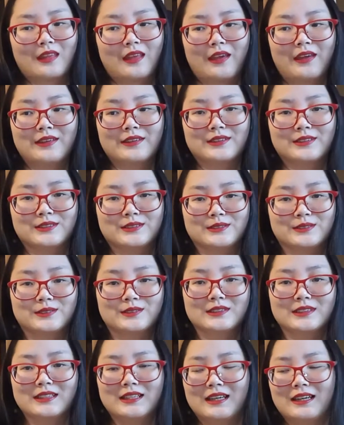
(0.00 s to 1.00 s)
I don't know.
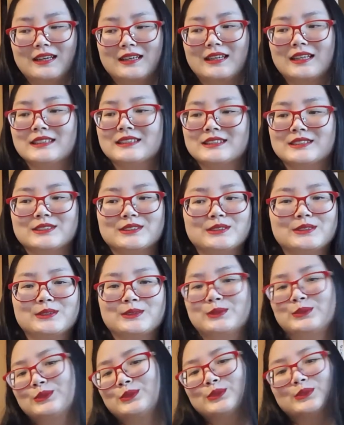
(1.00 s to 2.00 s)
I just
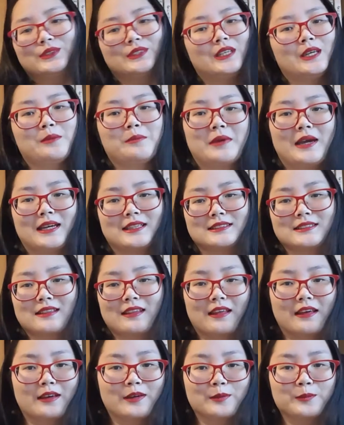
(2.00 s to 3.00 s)
couldn't get past
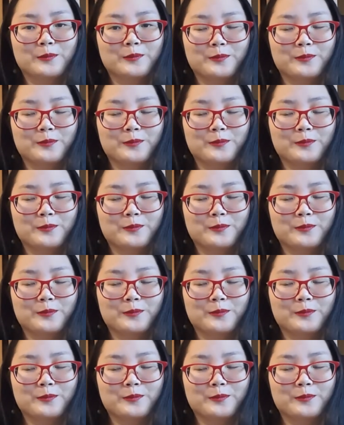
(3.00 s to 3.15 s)
that.